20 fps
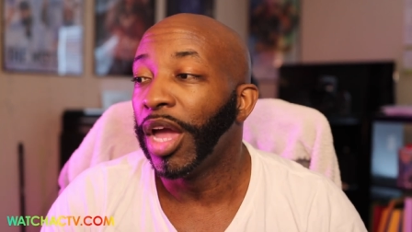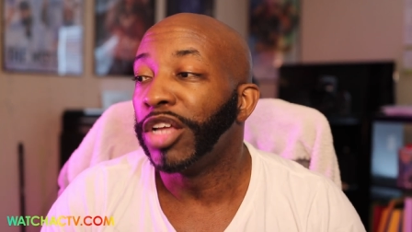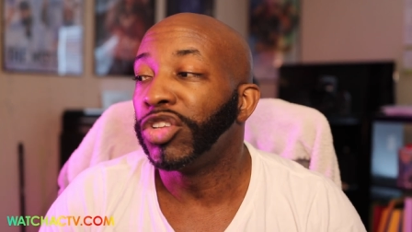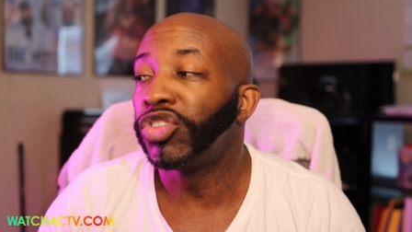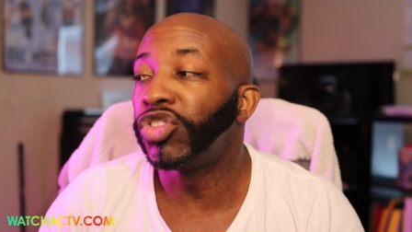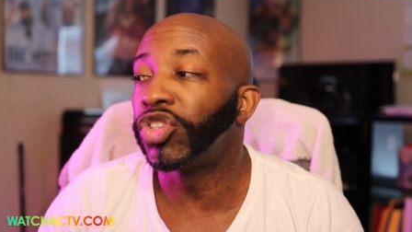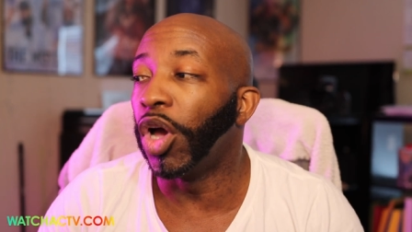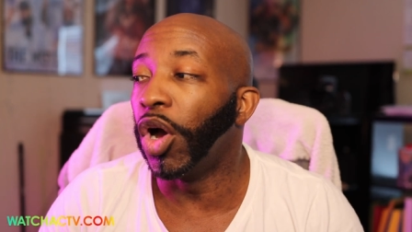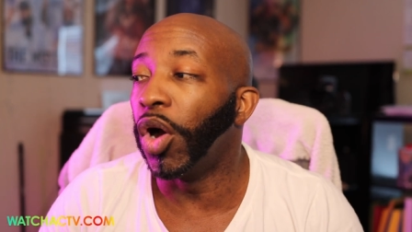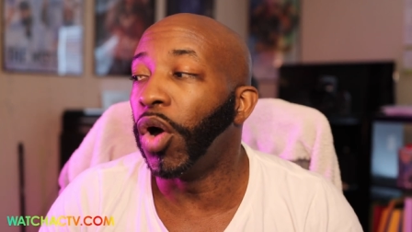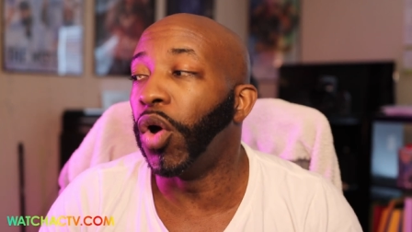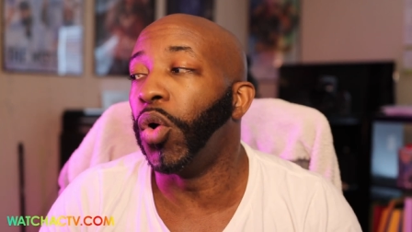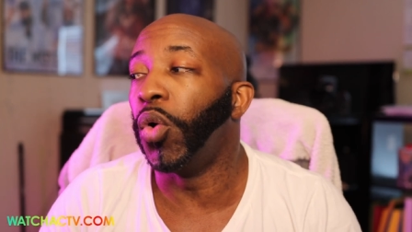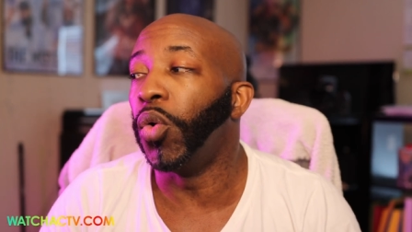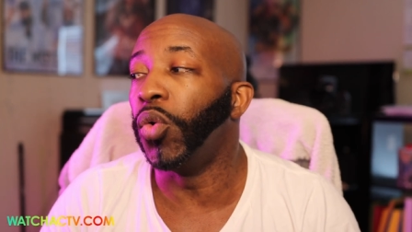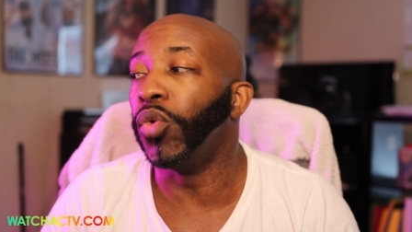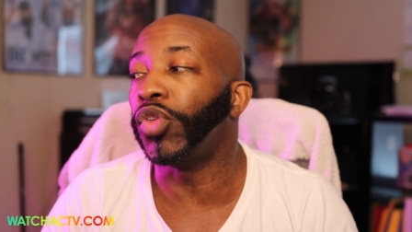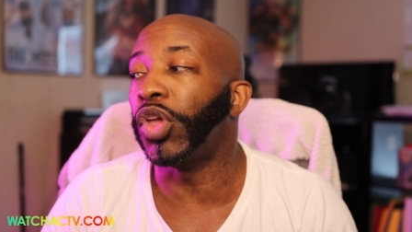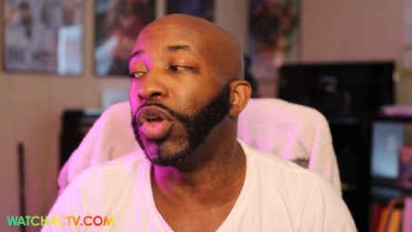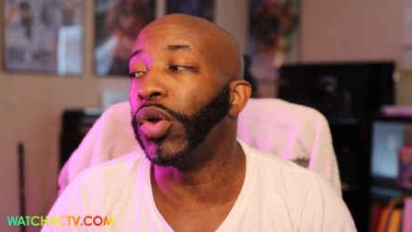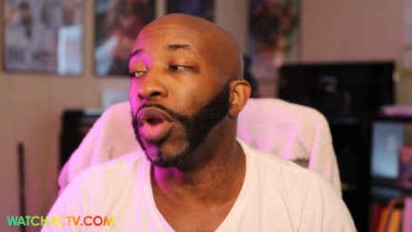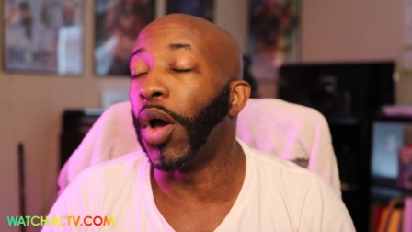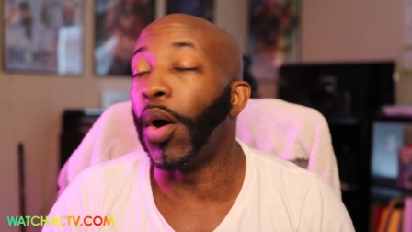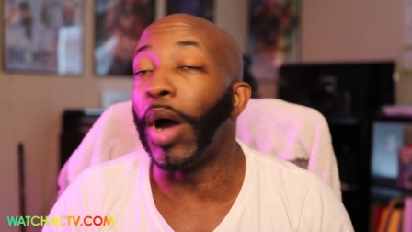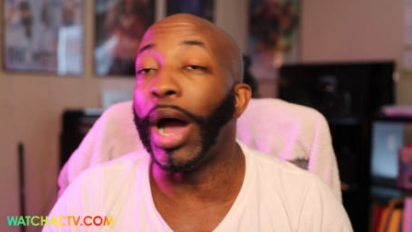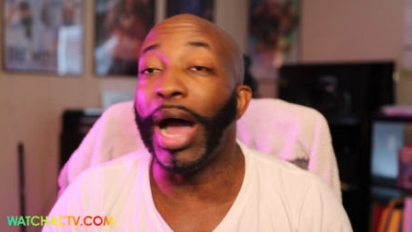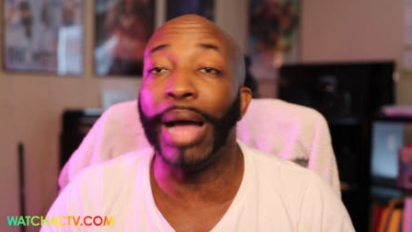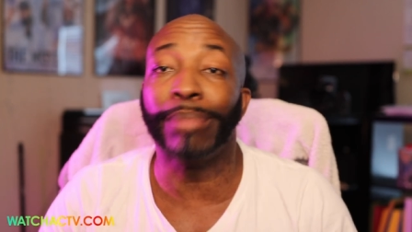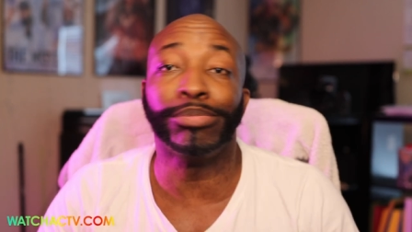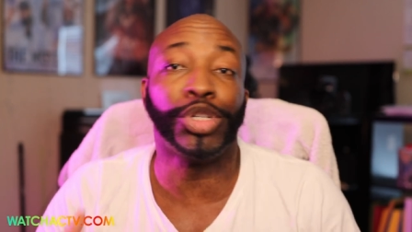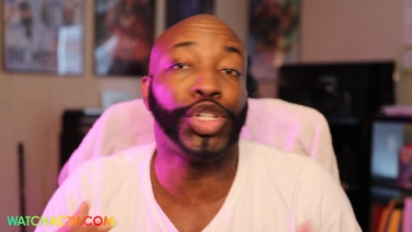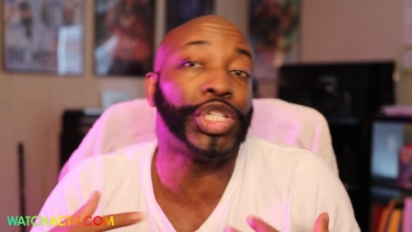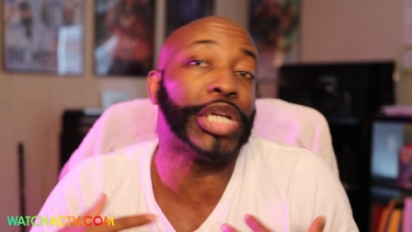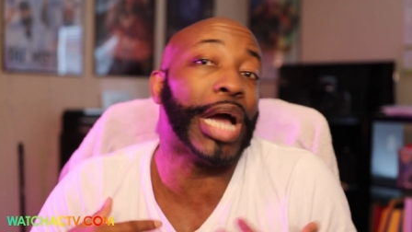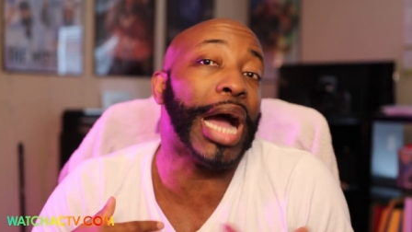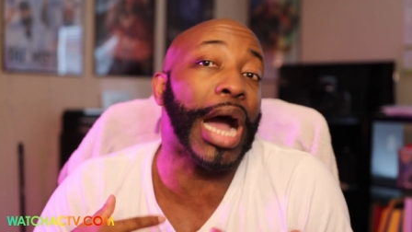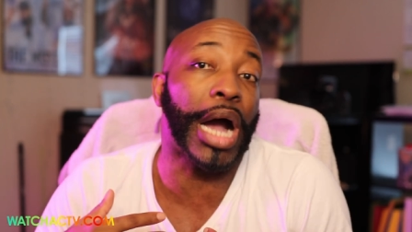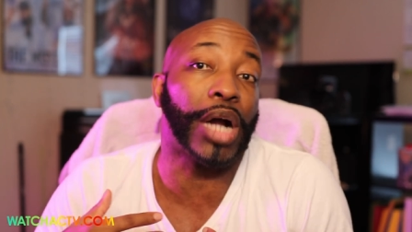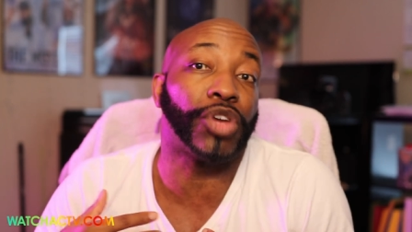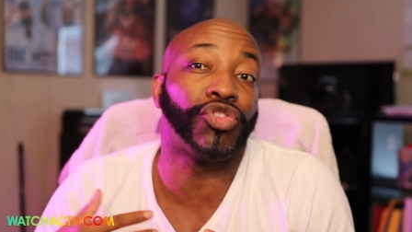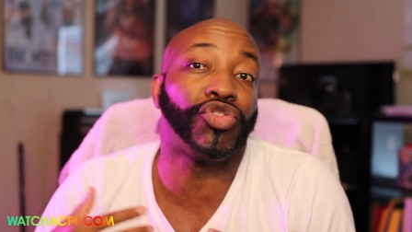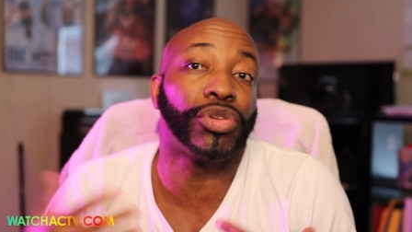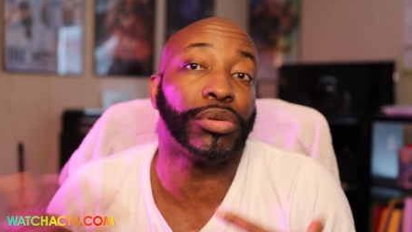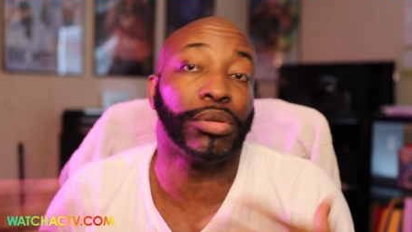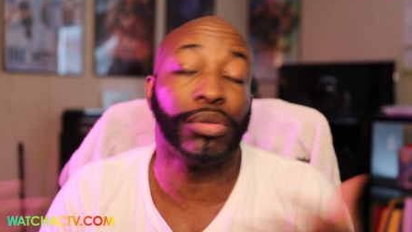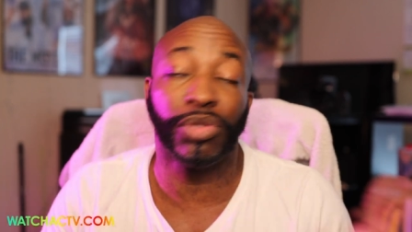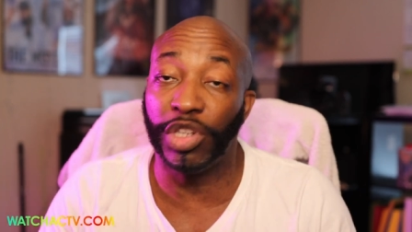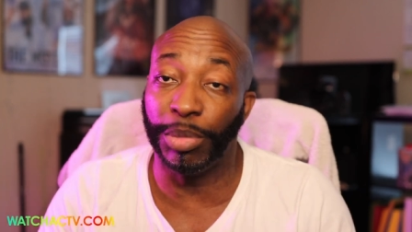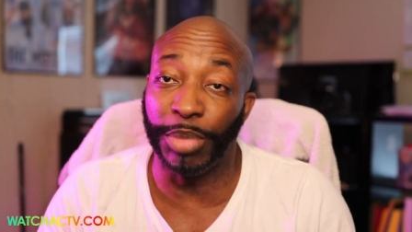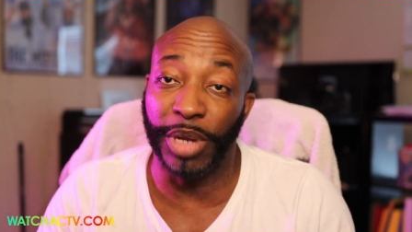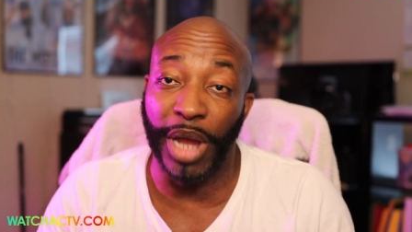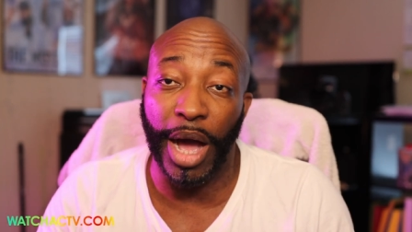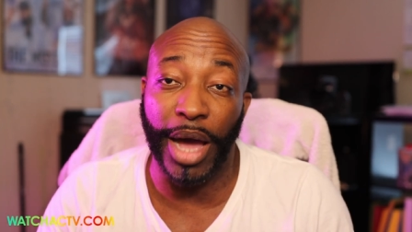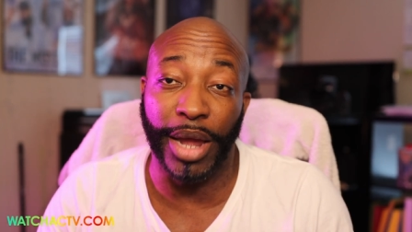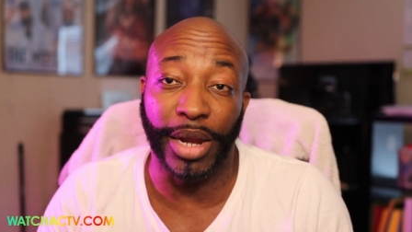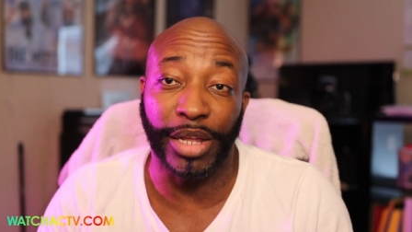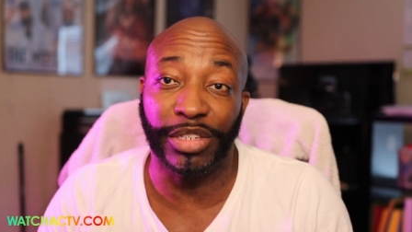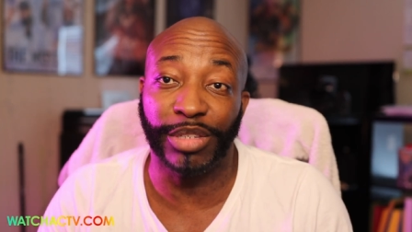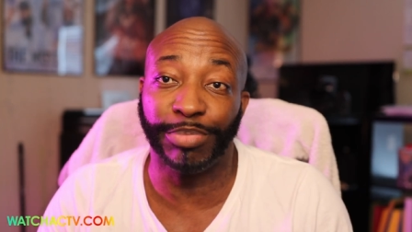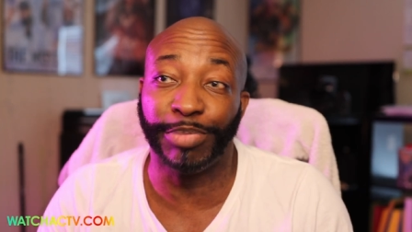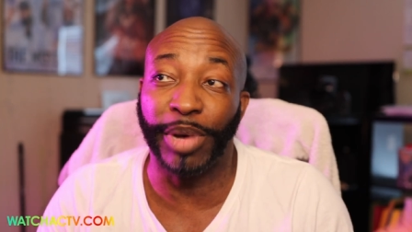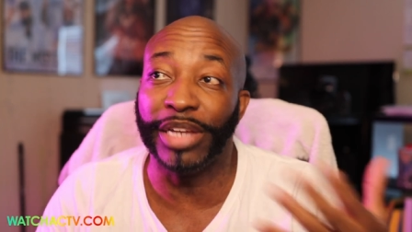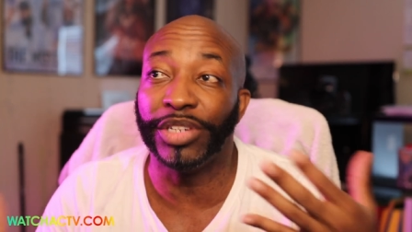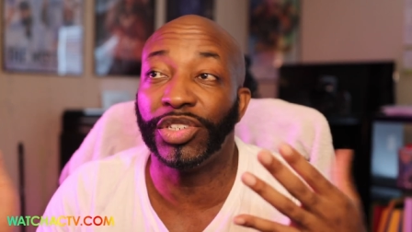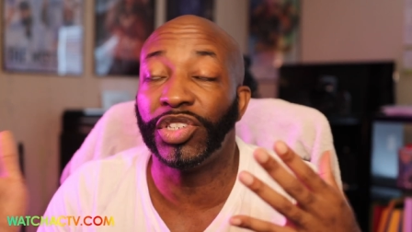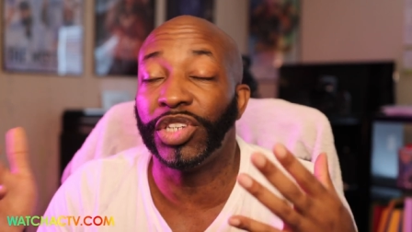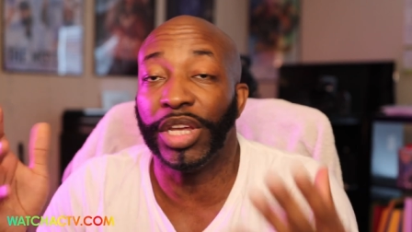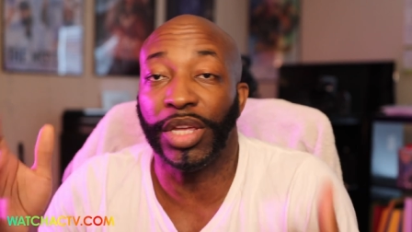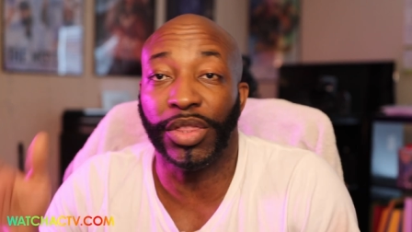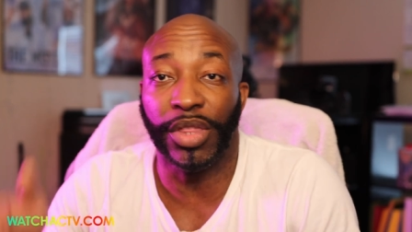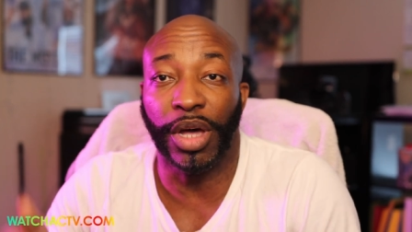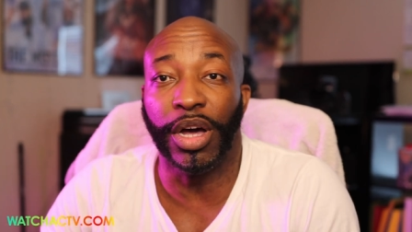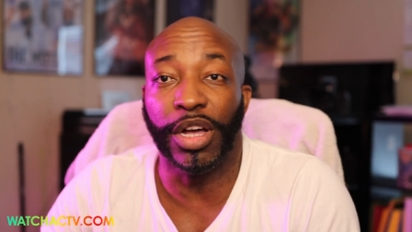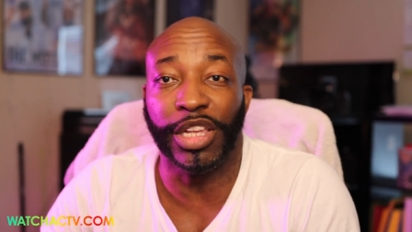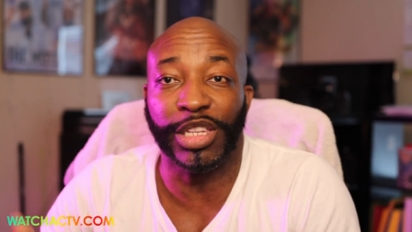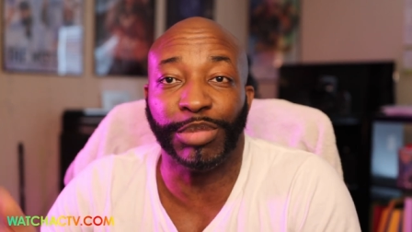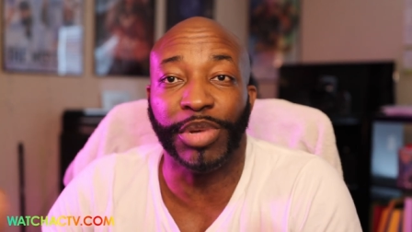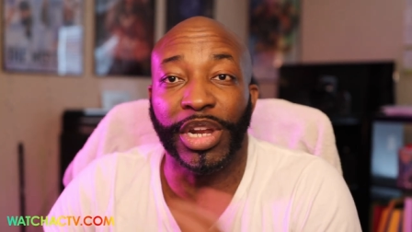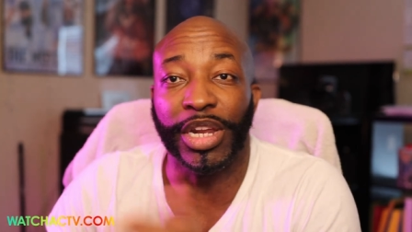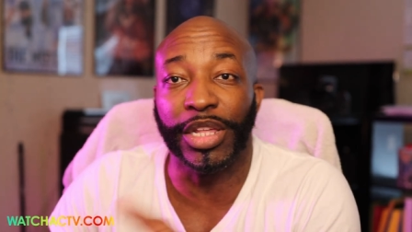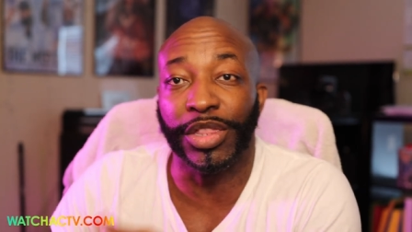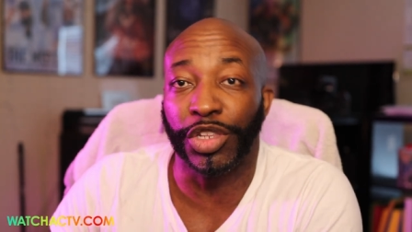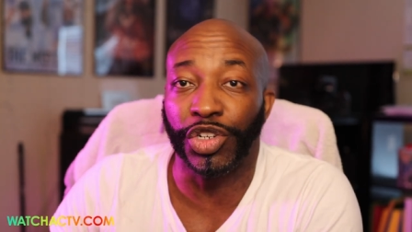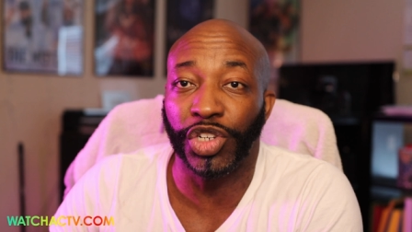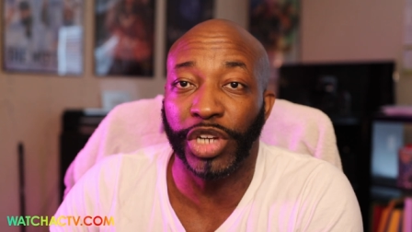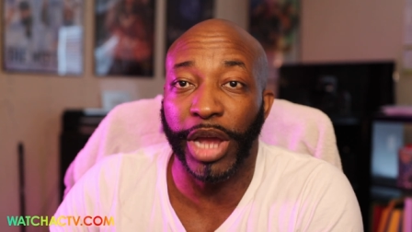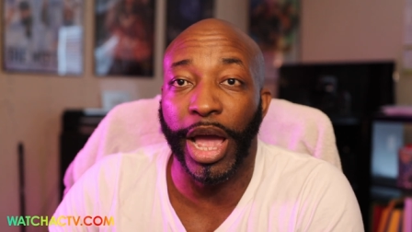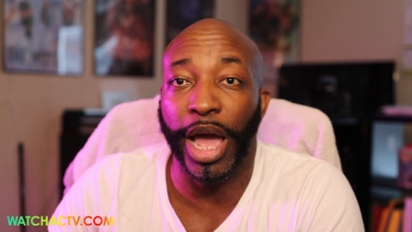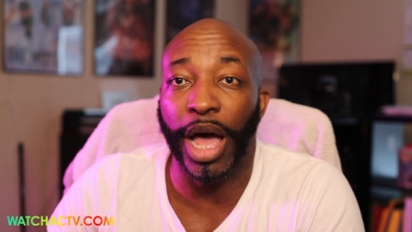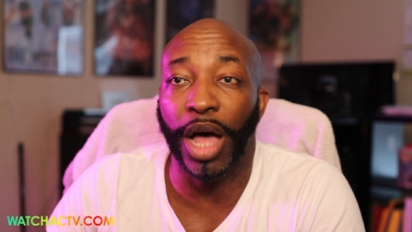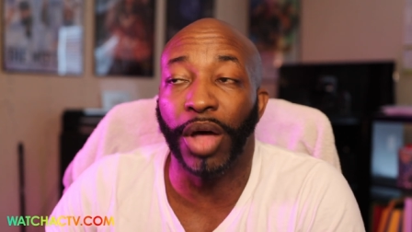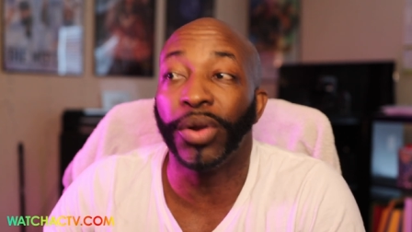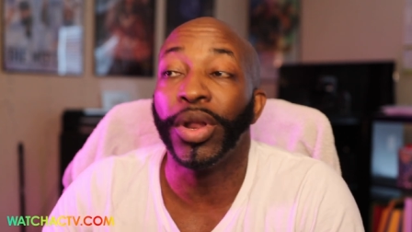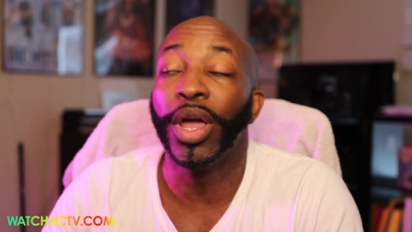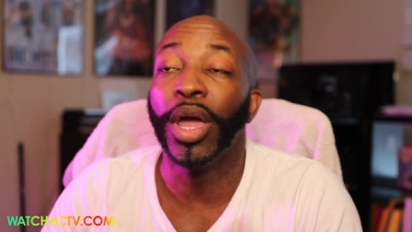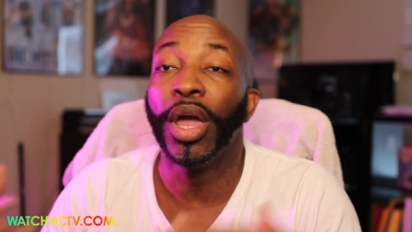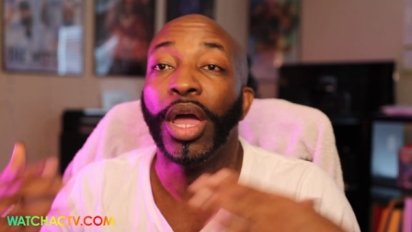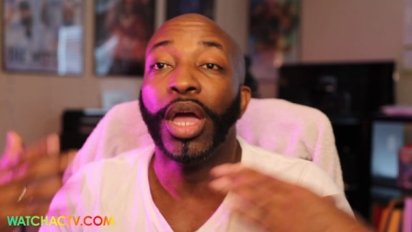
So you know, I'm shocked to be honest by seeing the husband and the child.